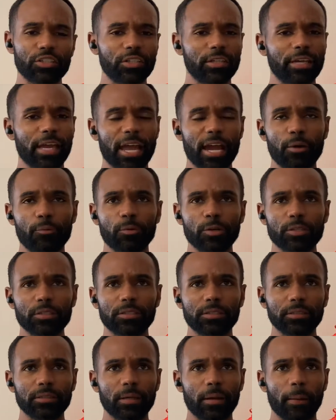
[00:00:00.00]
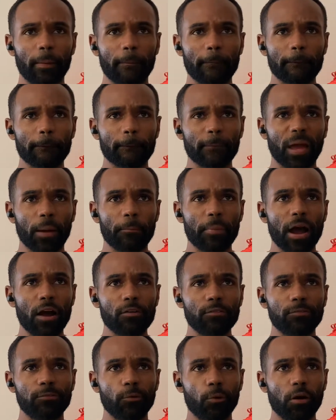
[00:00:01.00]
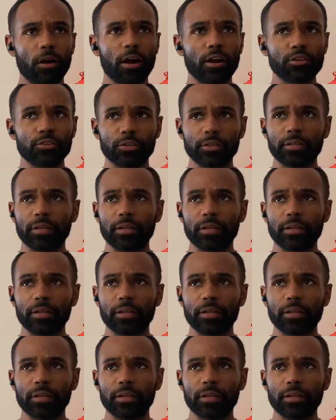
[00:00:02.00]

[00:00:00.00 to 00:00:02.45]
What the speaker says: gain was about 400.